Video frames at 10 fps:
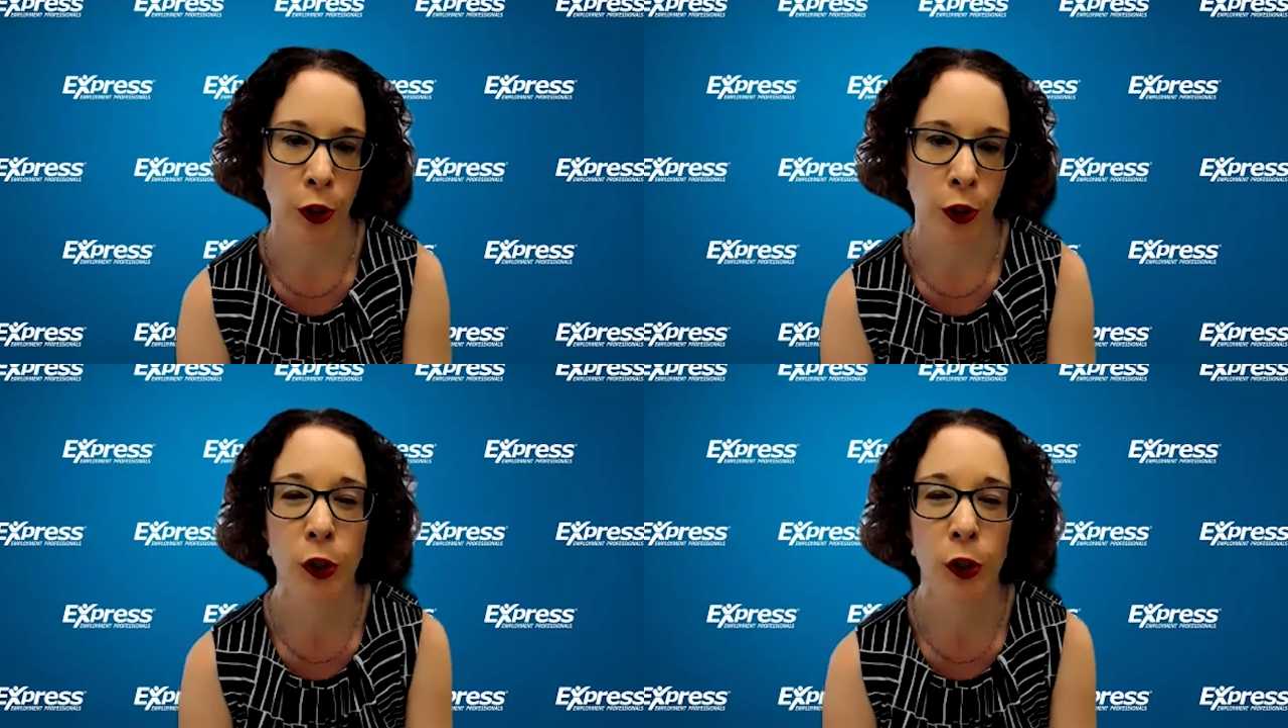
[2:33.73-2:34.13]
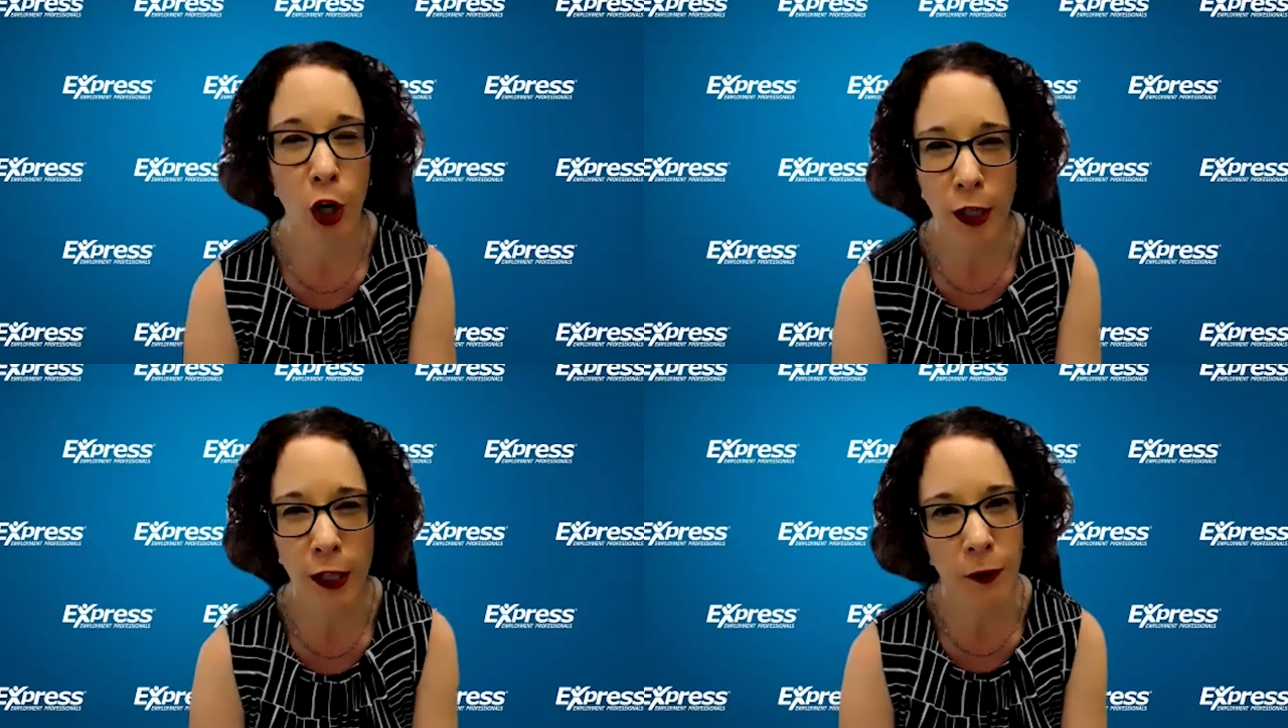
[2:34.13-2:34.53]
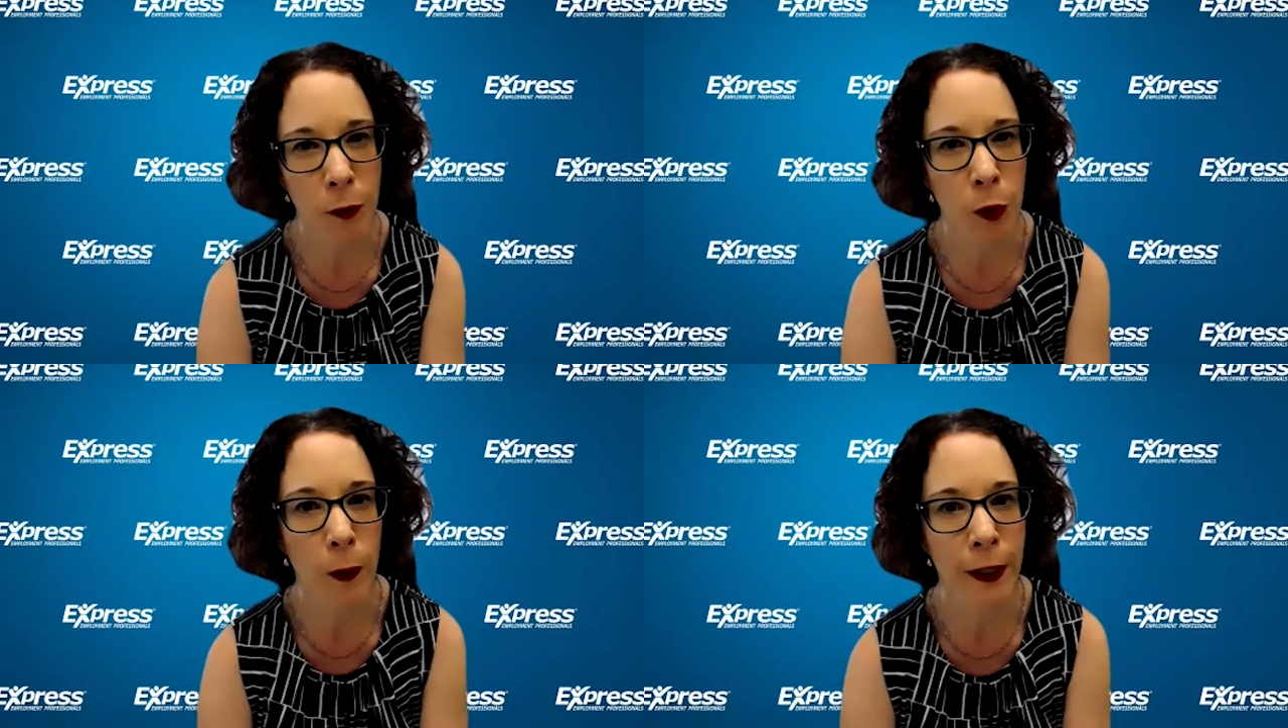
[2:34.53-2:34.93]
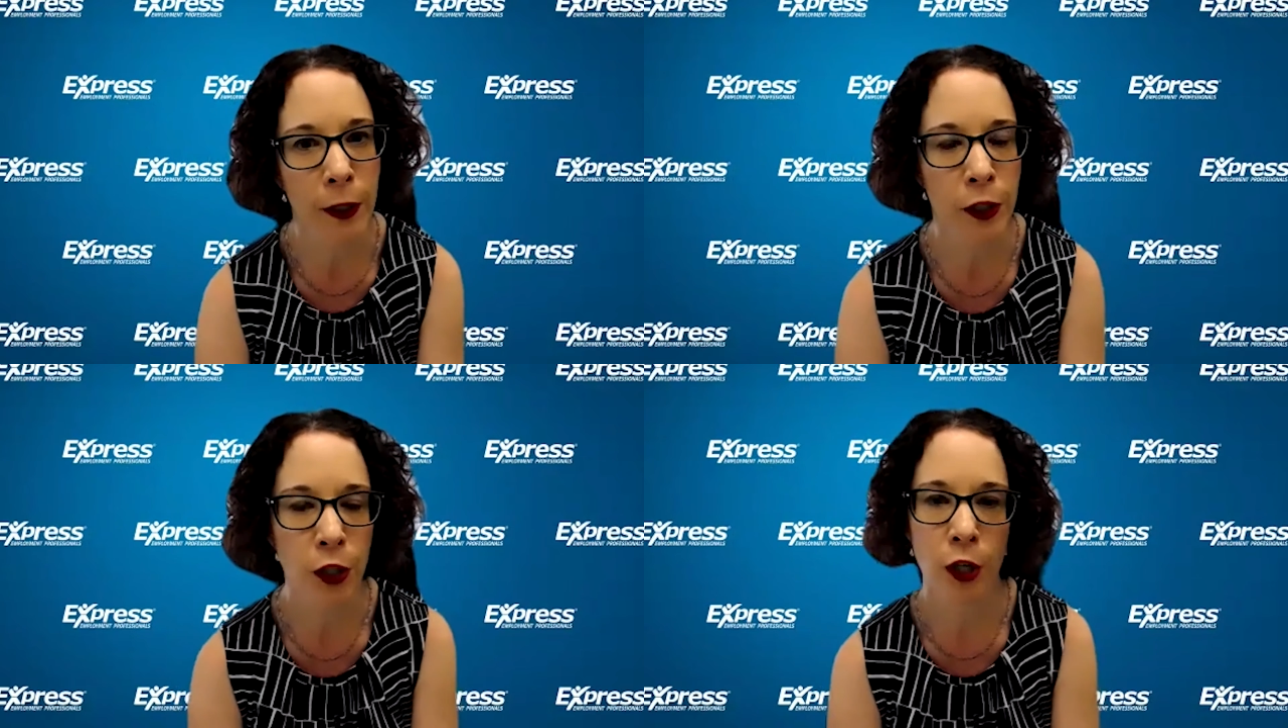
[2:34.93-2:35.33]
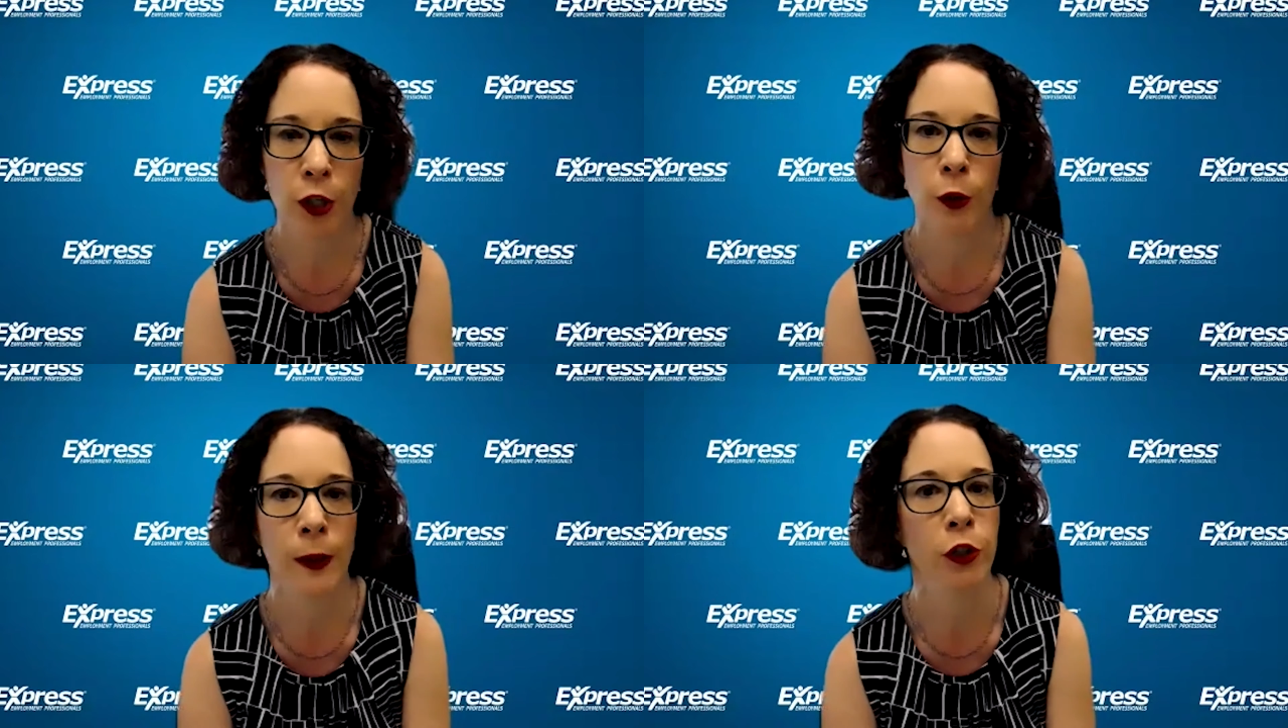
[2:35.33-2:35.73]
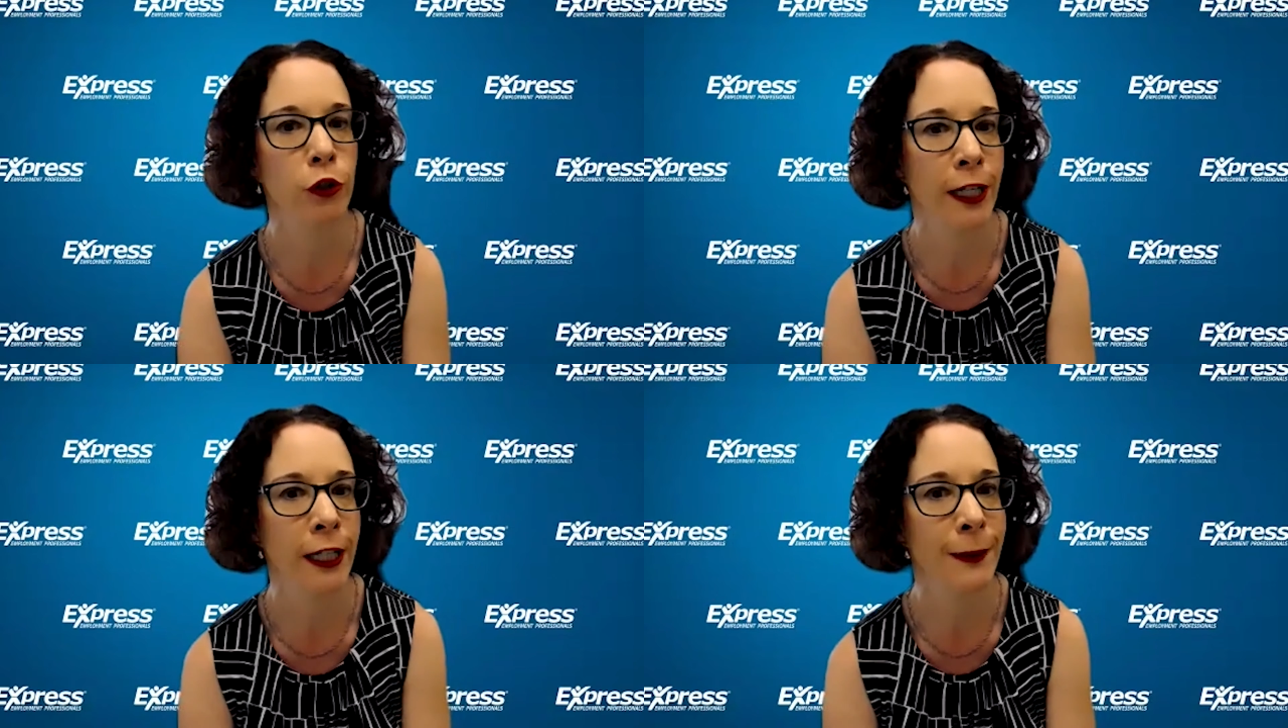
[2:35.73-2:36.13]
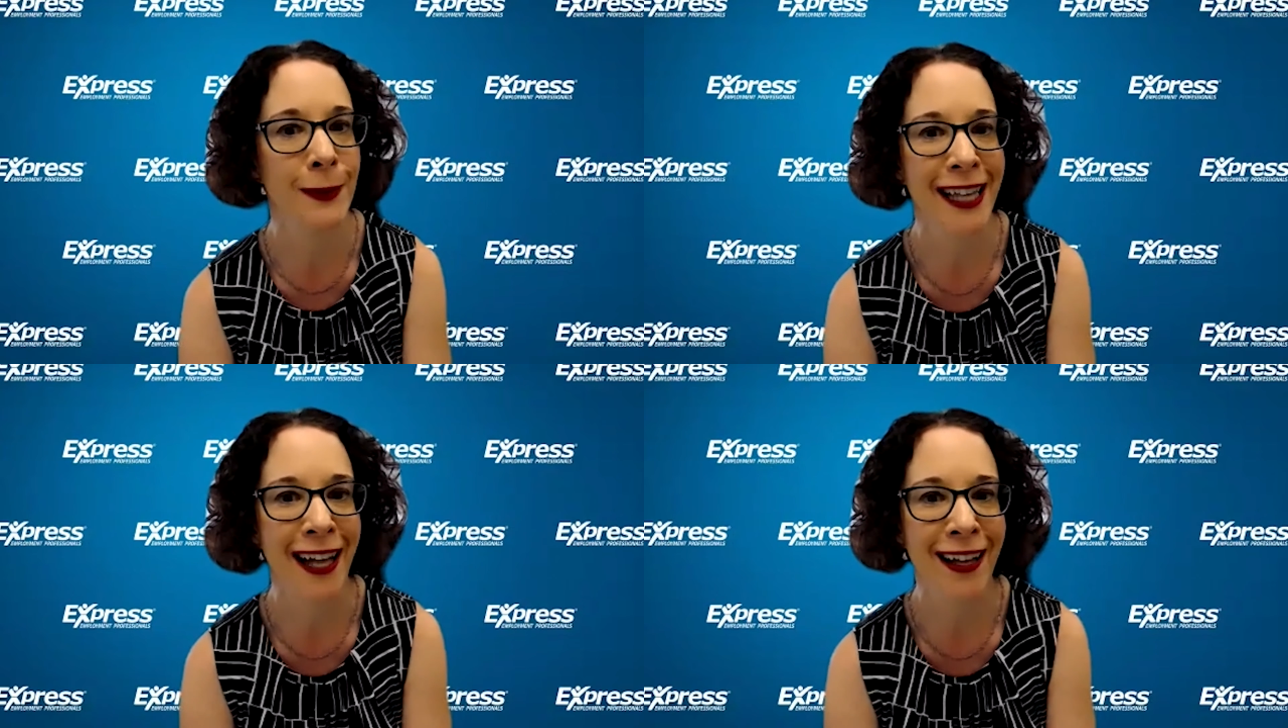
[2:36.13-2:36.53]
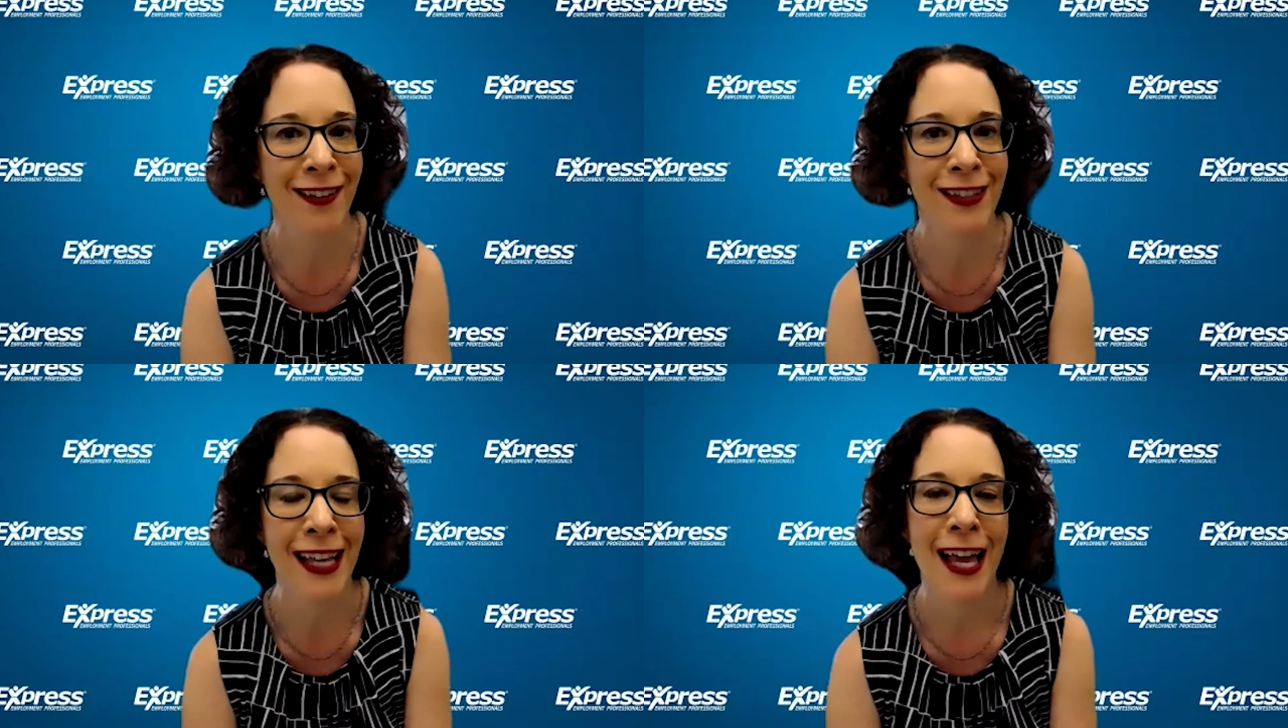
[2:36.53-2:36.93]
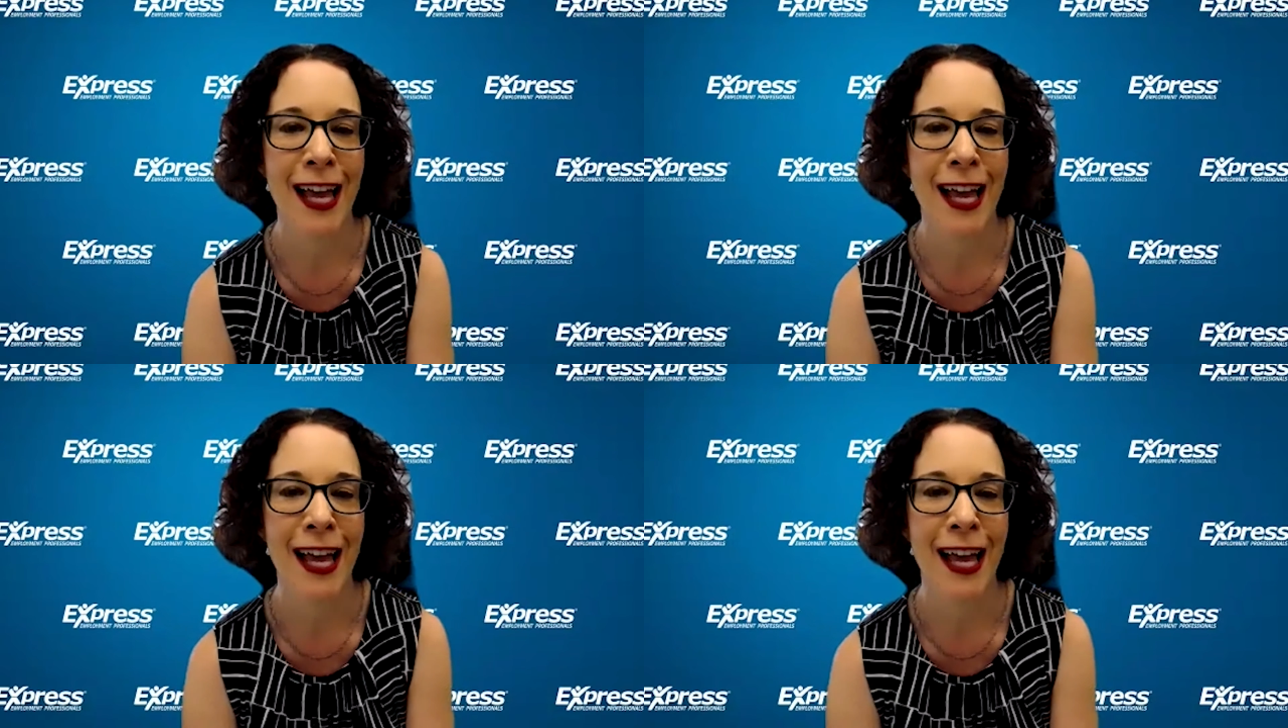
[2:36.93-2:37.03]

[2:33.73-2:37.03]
The majority of employers are doing the training themselves,